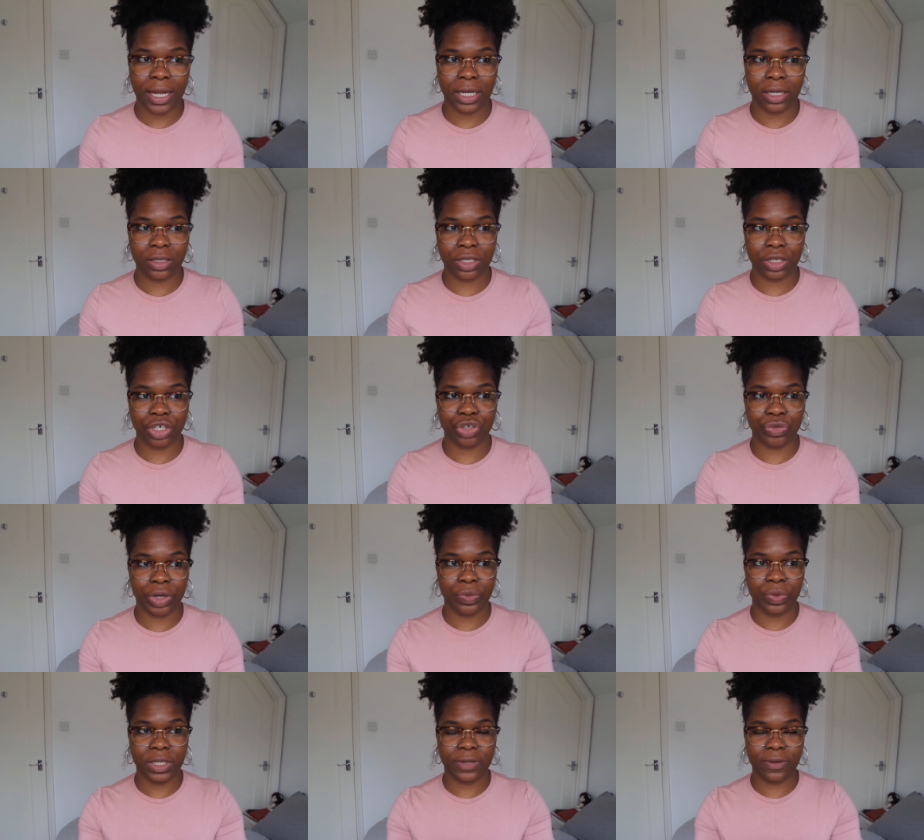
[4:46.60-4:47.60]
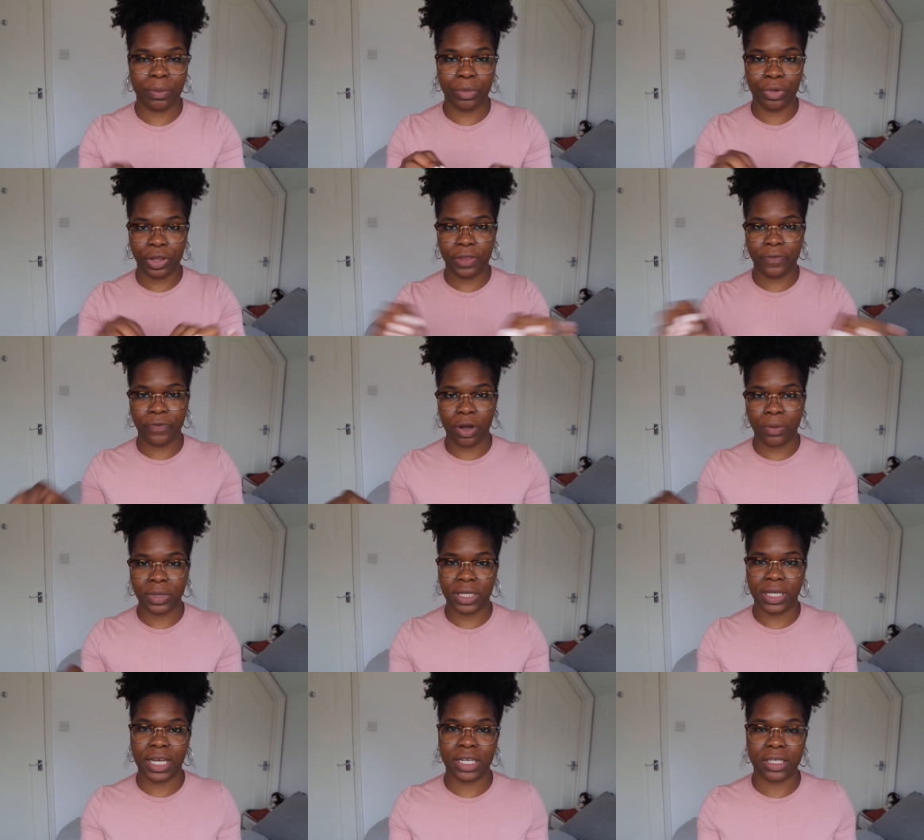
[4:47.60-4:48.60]
and the surgery was a month from
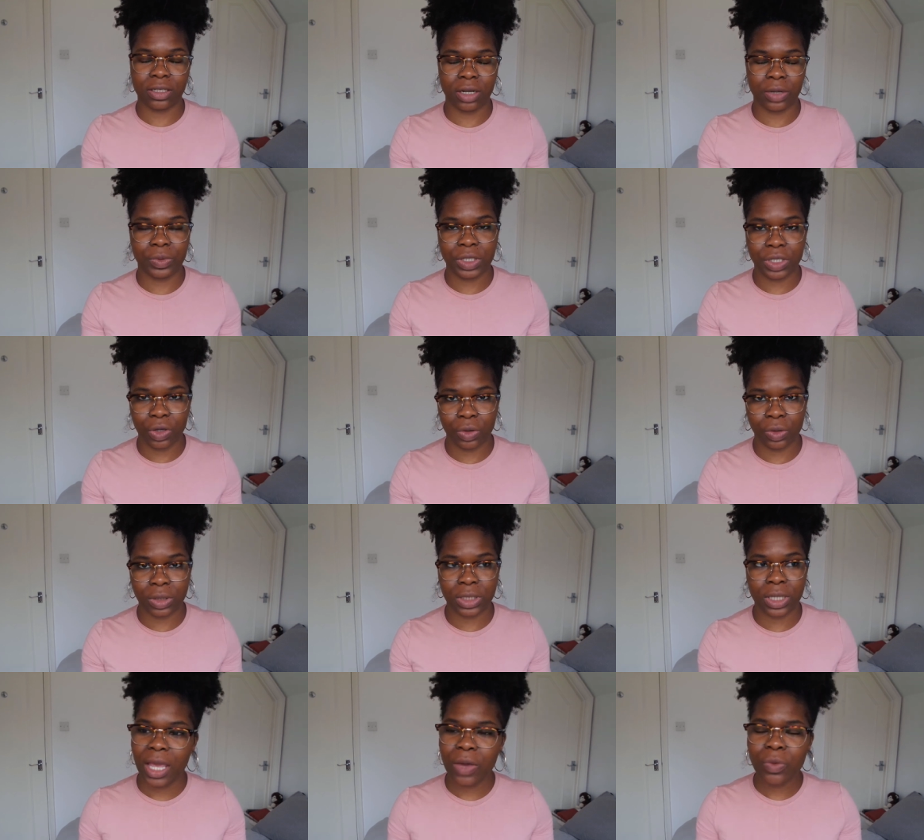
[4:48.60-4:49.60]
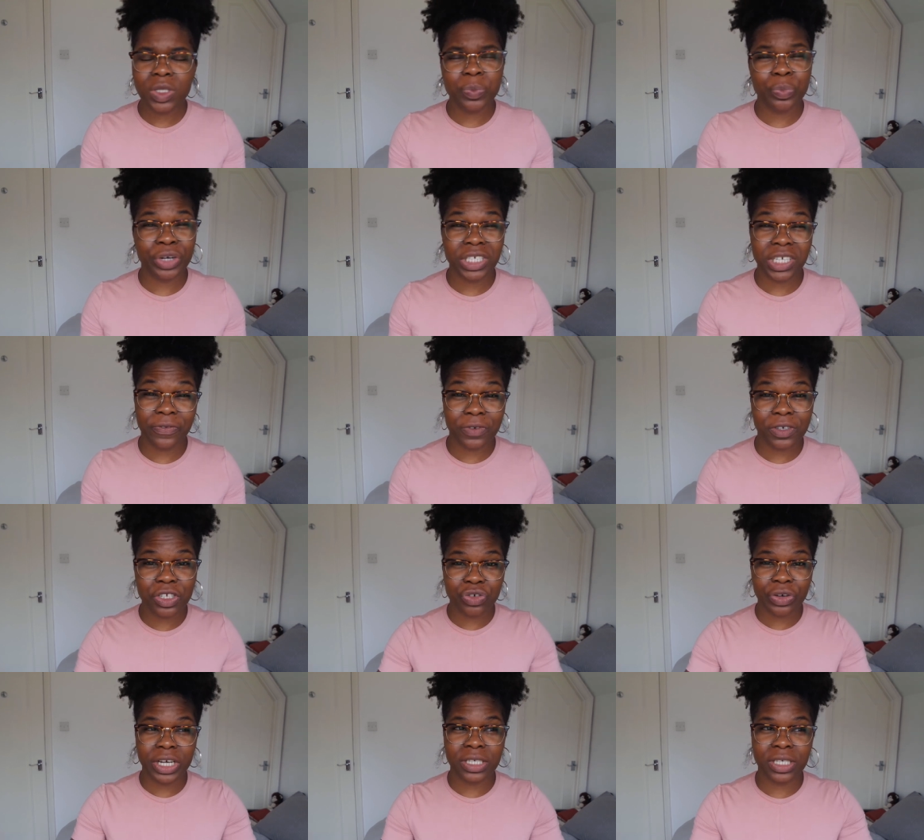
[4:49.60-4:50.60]
the date that I was told. It was pretty
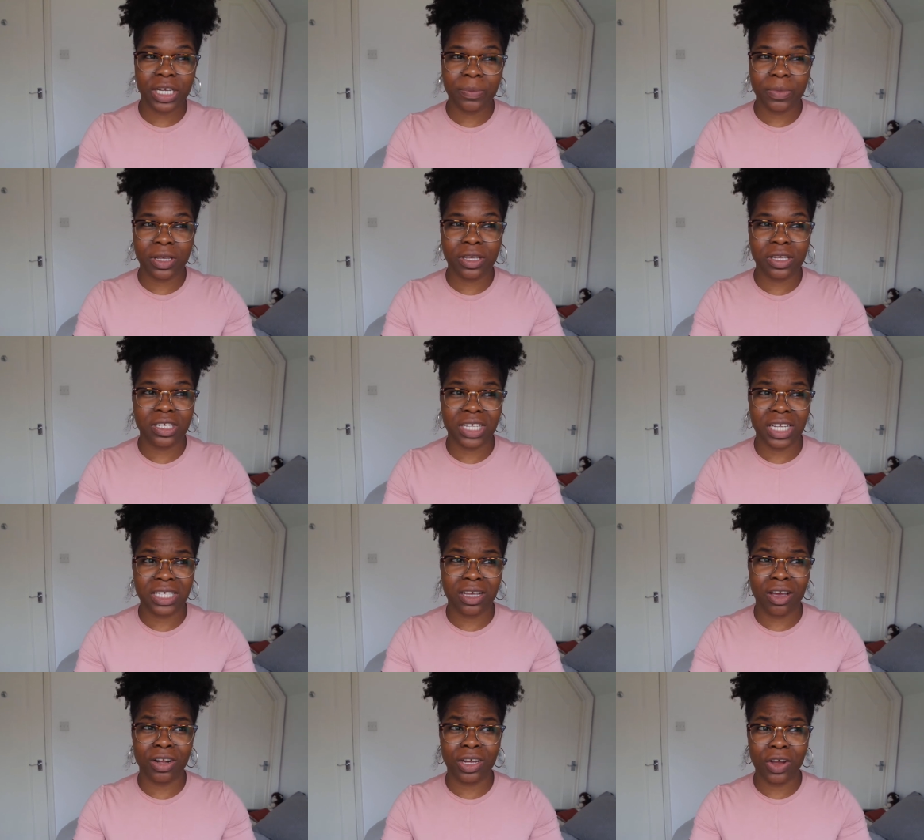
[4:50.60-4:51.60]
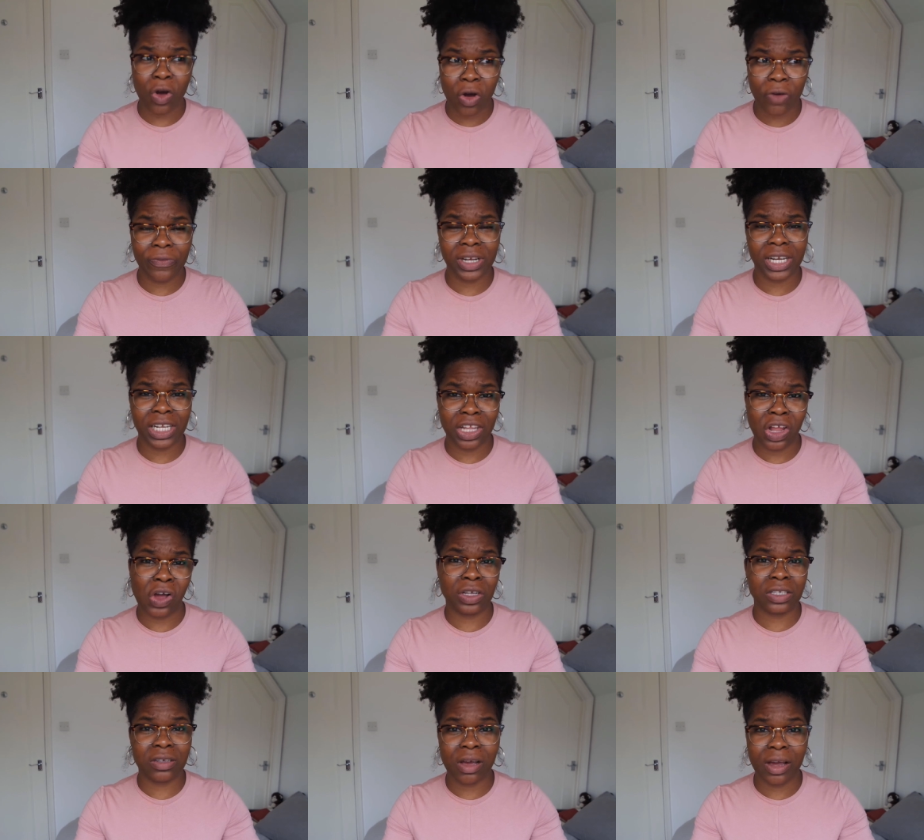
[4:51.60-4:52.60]
frustrating because that's an awfully
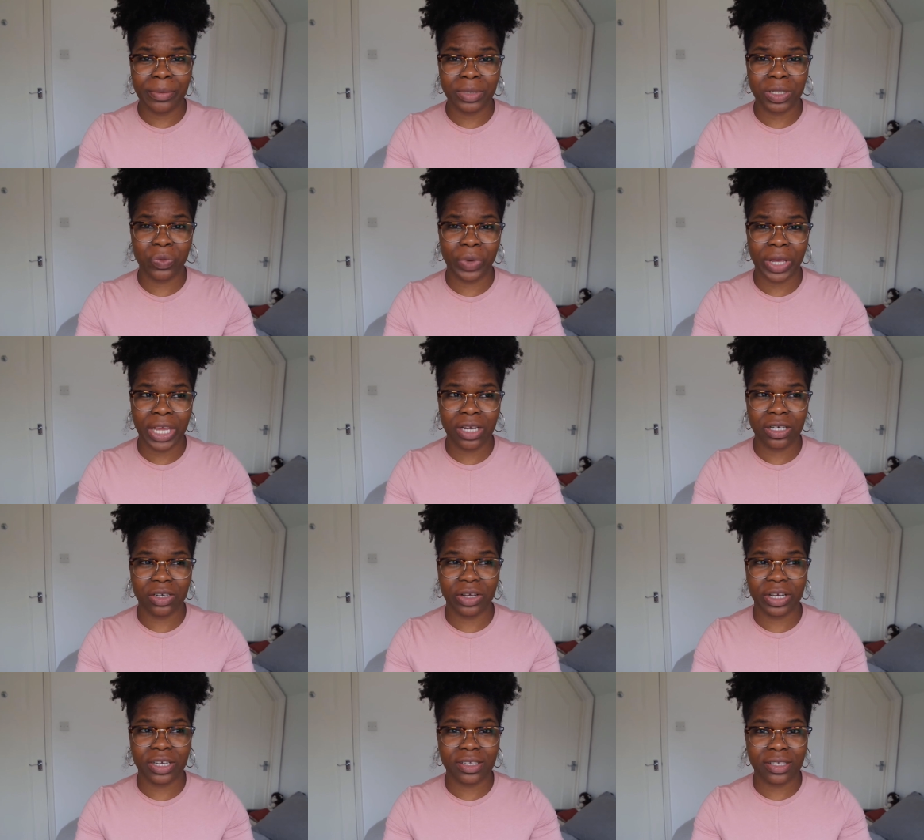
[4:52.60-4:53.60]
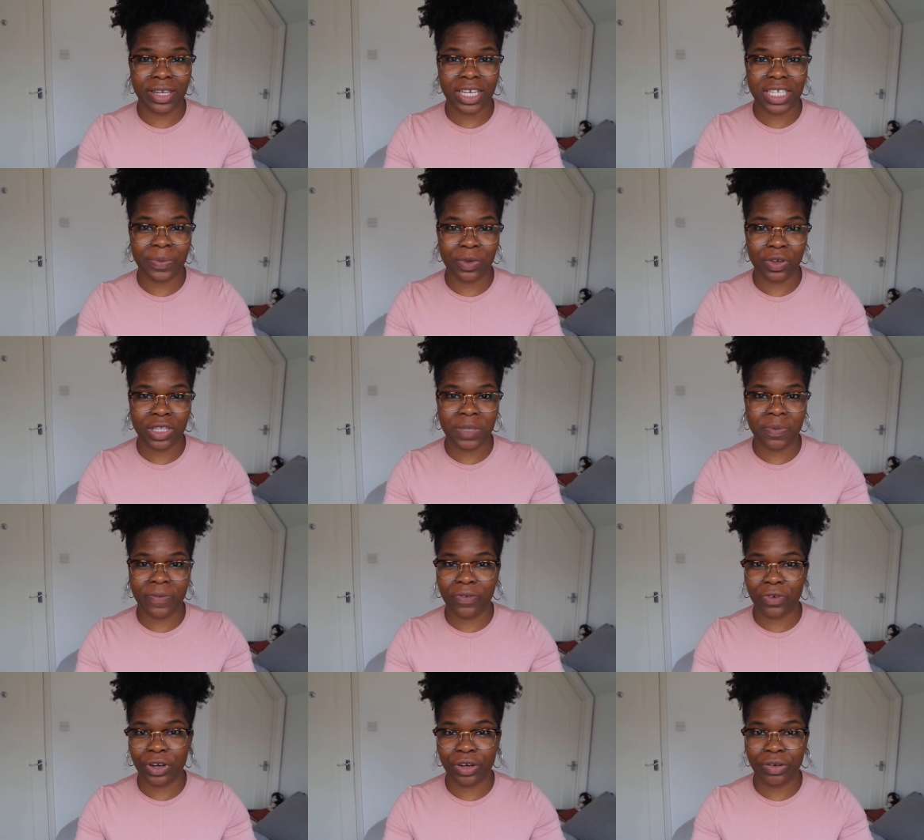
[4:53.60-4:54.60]
long time to wait, like six months
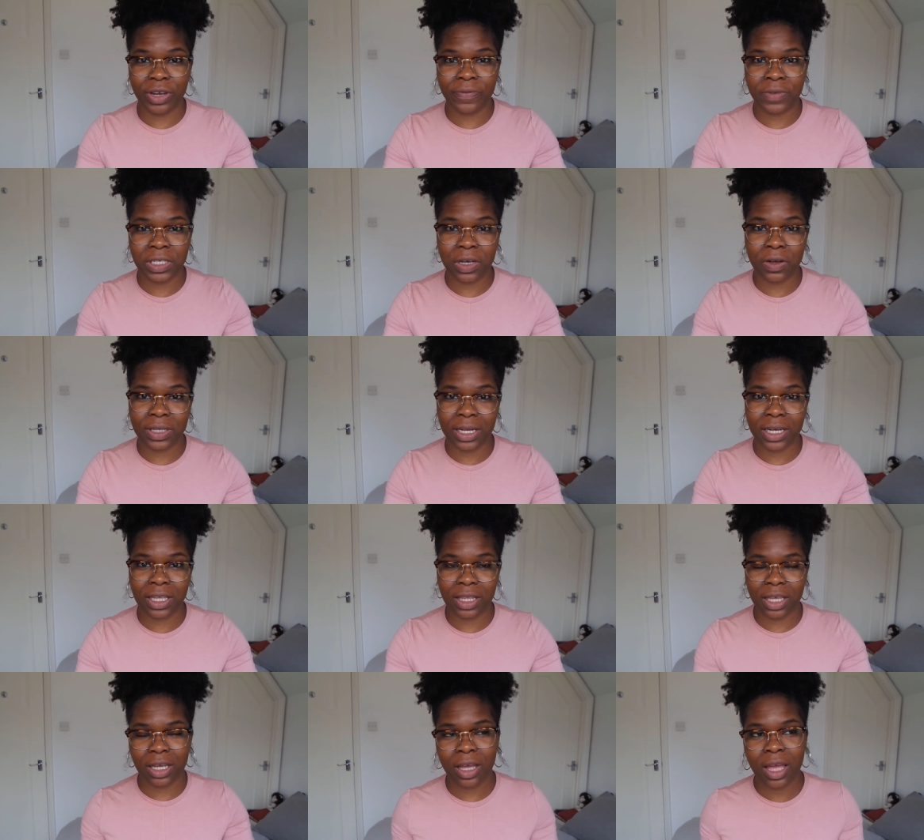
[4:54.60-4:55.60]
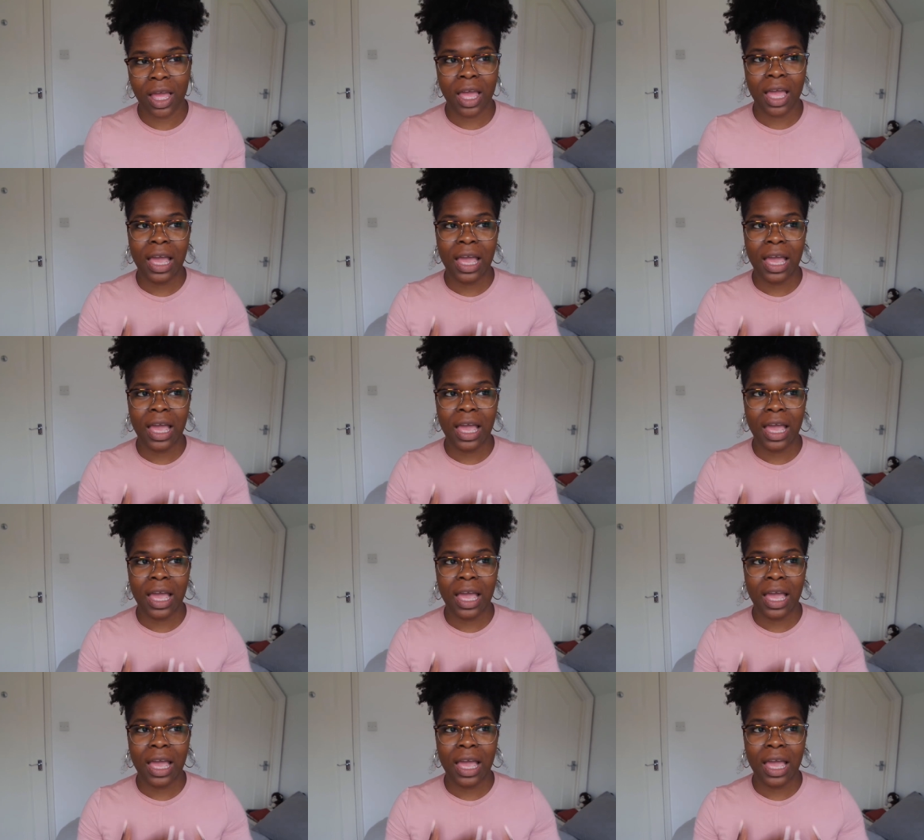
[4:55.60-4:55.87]
before you're even told anything.